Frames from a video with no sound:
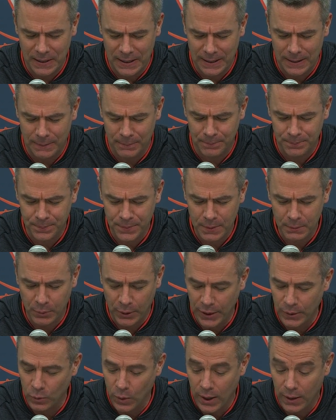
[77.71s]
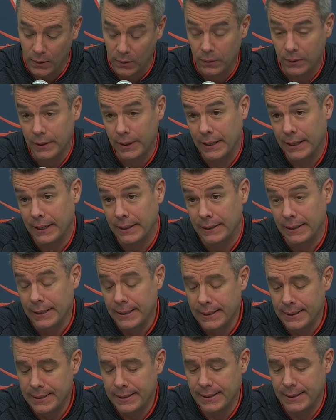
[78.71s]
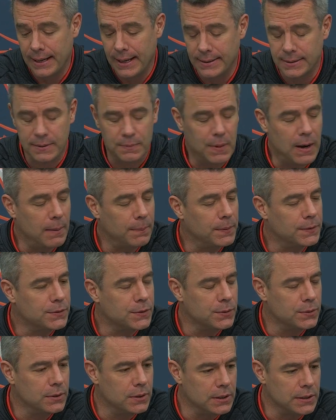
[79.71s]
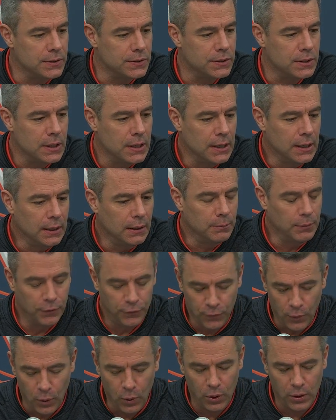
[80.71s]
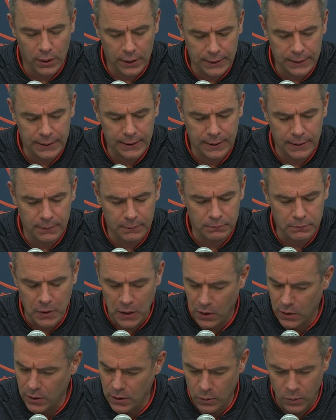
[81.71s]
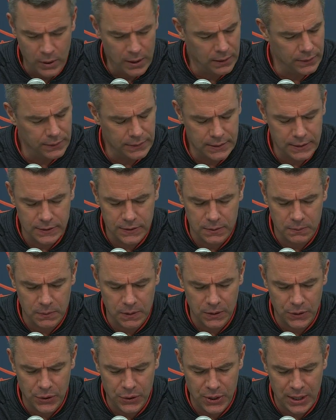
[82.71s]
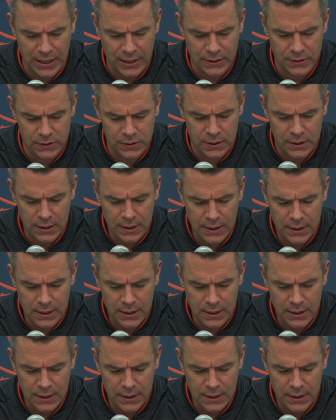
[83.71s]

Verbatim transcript: Um, played well, and he had had some opportunities before and um, guard it well and did some good things.